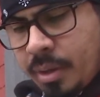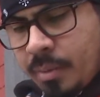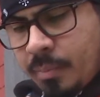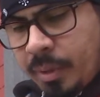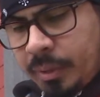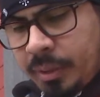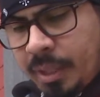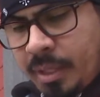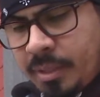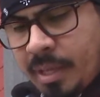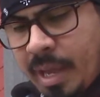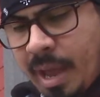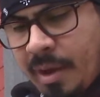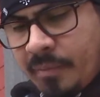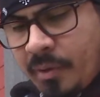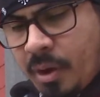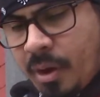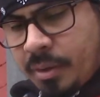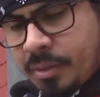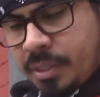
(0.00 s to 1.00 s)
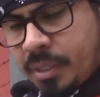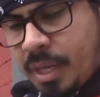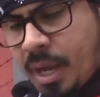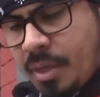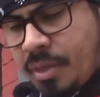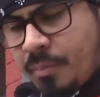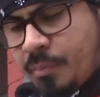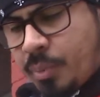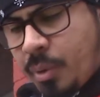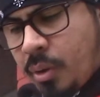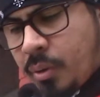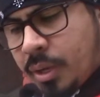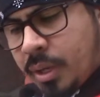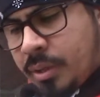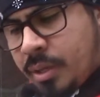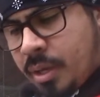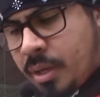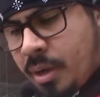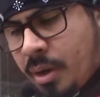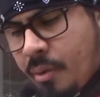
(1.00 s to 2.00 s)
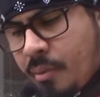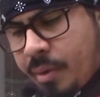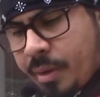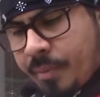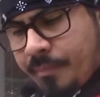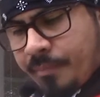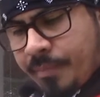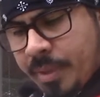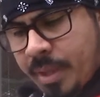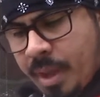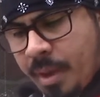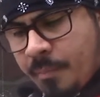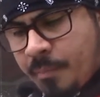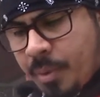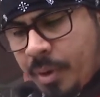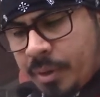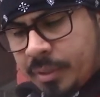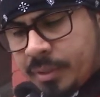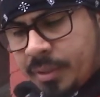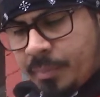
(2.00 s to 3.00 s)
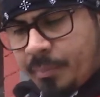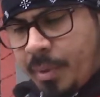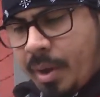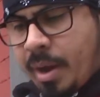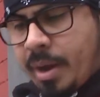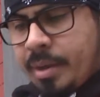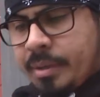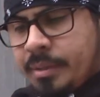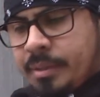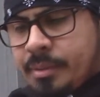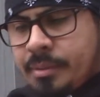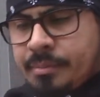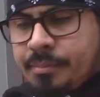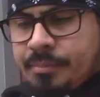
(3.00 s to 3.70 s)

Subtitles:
But these have altogether broken the yoke and burst the bonds.